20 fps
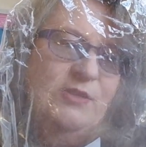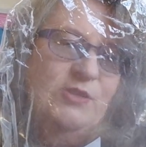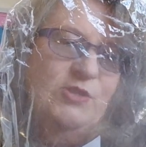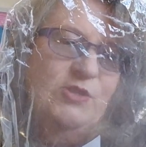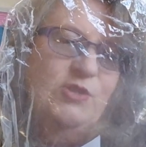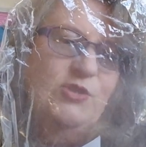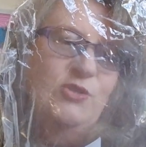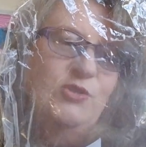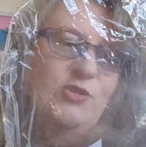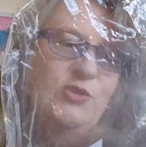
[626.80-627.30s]

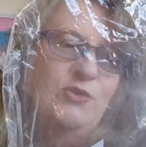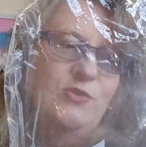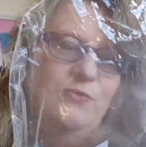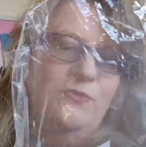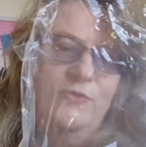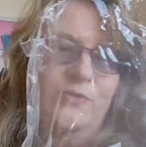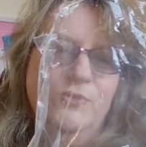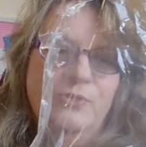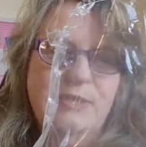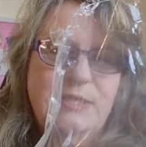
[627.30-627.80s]

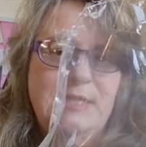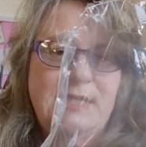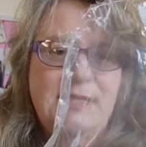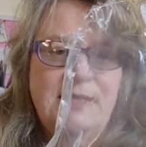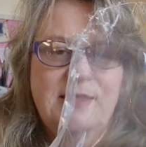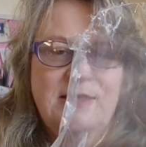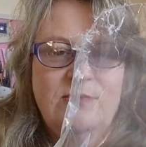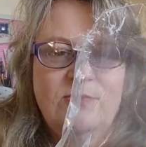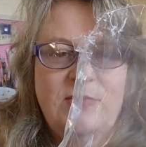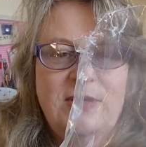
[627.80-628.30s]

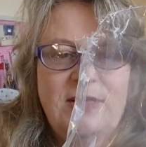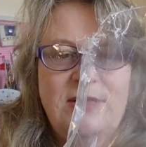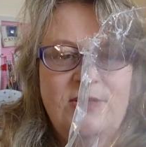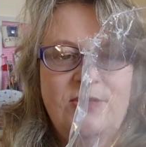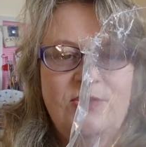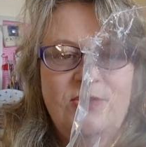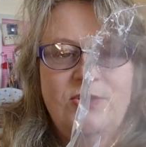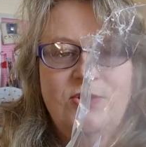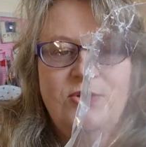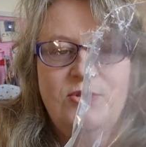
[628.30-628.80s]
2246, one
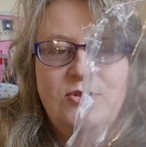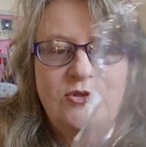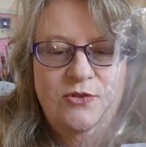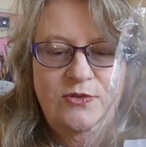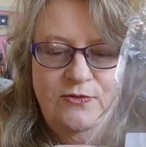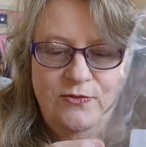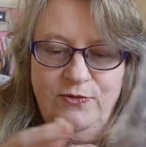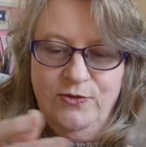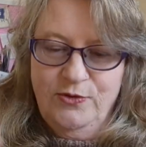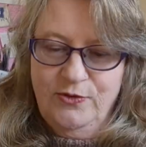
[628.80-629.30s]
is
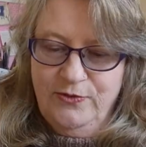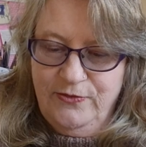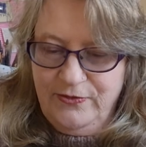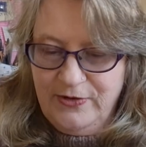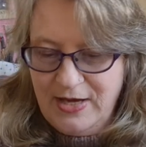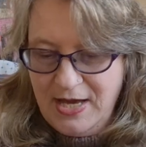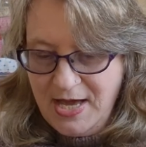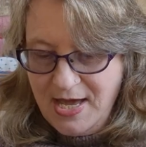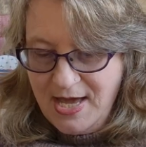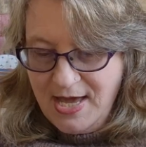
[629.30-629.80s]

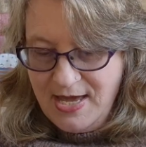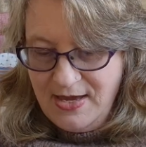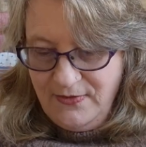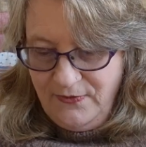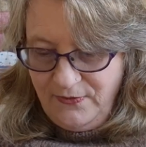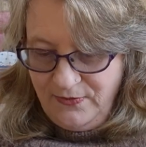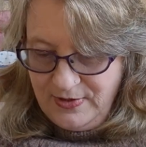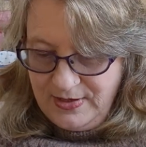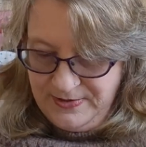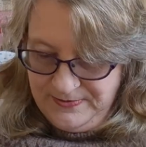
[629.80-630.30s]

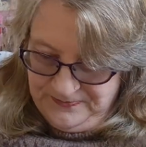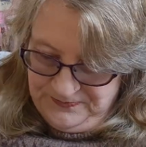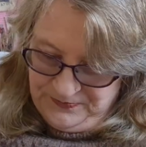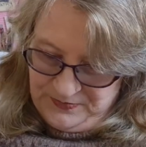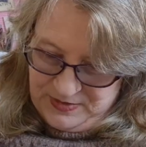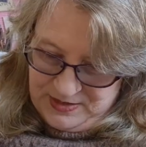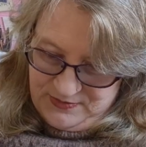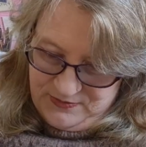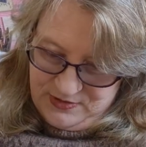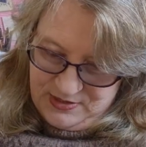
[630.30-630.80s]
2245.
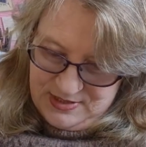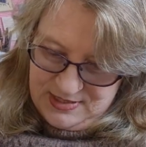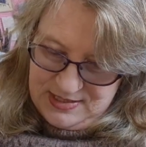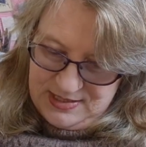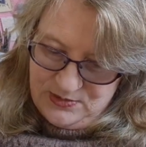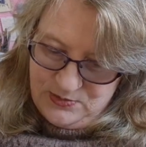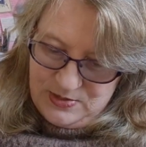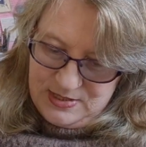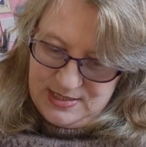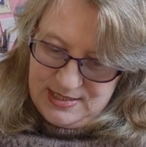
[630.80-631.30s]
Got
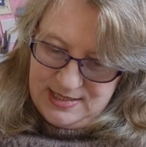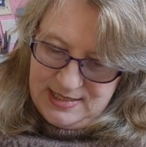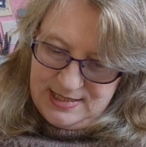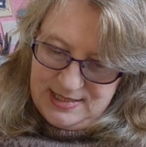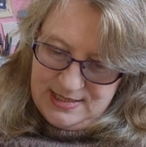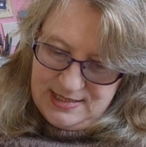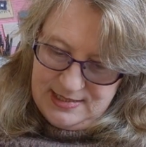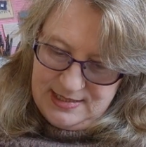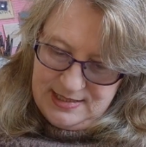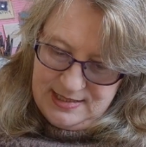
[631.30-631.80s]
another one
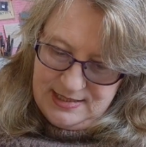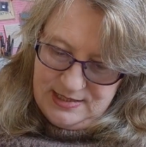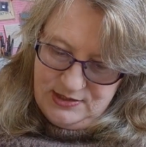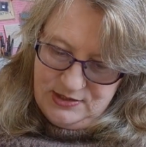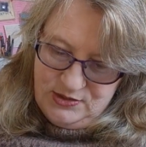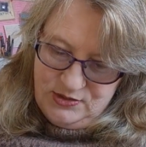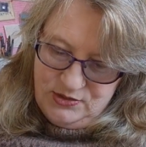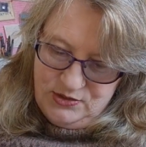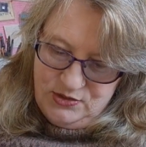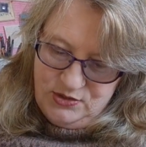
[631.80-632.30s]
here that
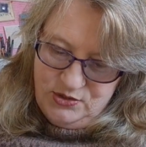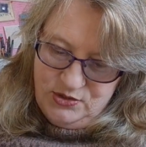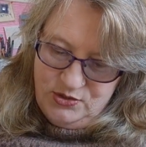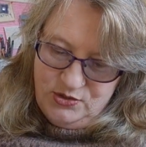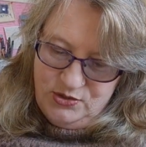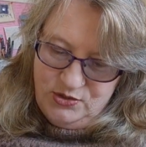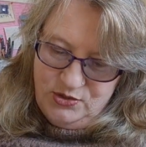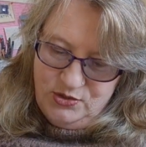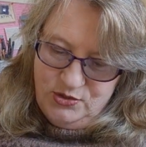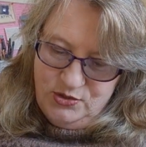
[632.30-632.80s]
is
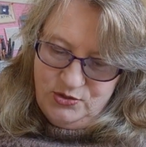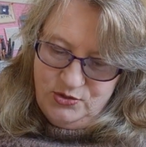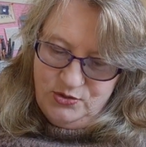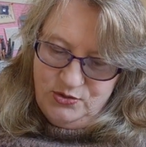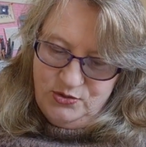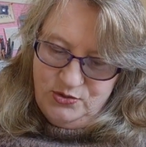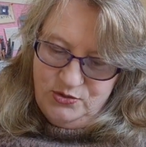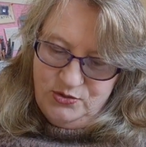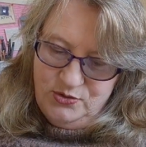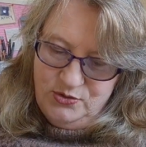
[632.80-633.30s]

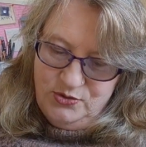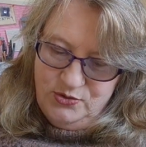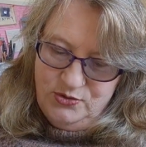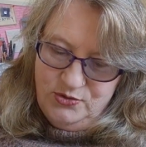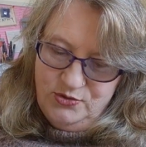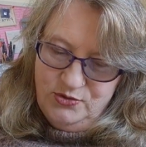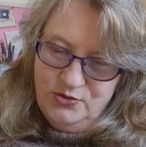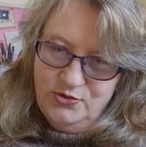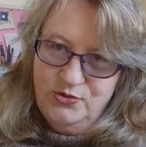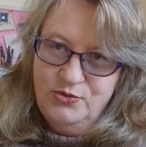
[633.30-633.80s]

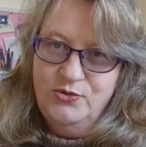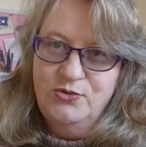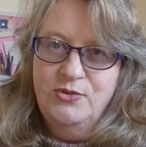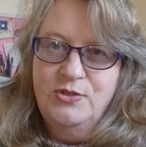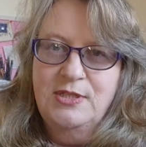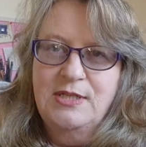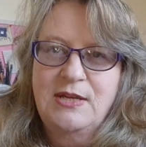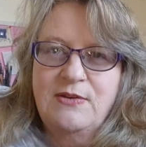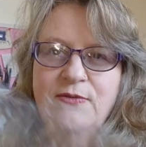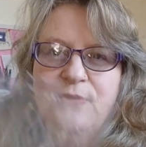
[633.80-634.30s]

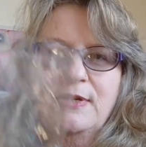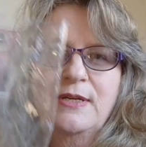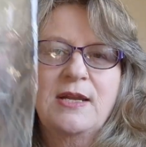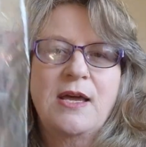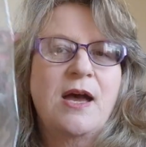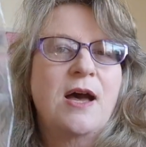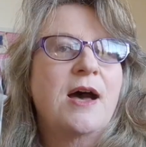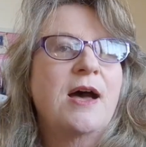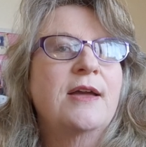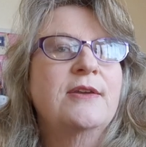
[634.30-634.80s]

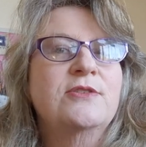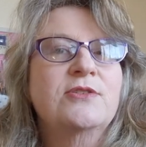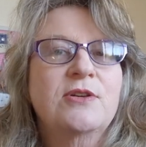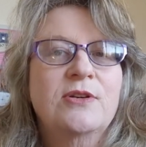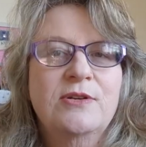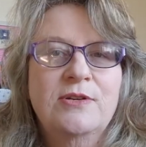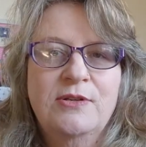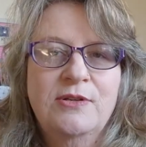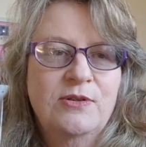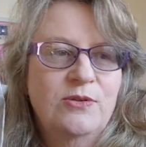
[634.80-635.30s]
2227. I
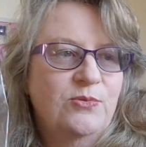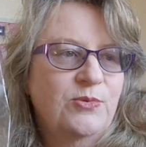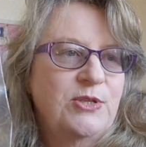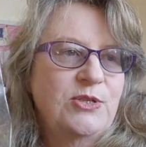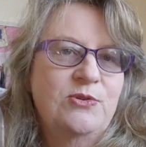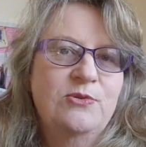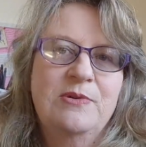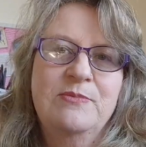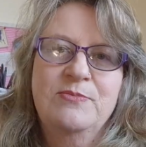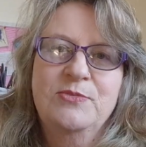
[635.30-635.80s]
don't know
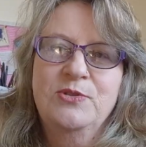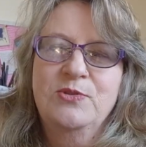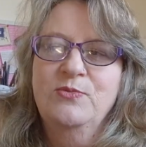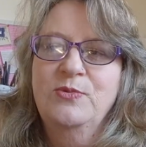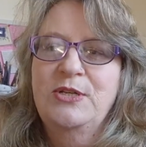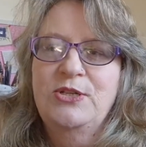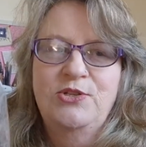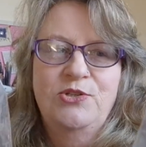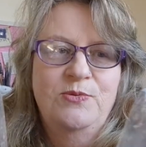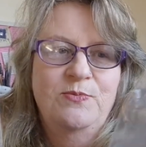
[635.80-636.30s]
which one was
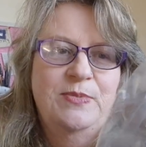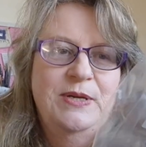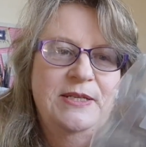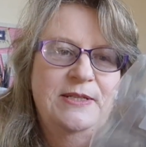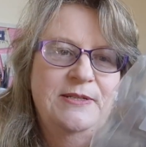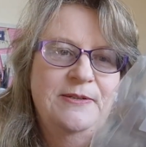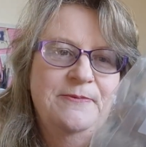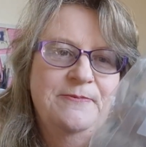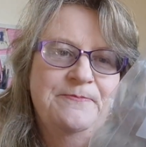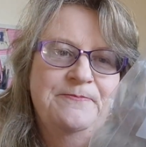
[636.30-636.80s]
which,
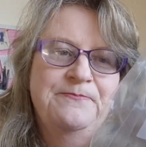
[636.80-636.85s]
but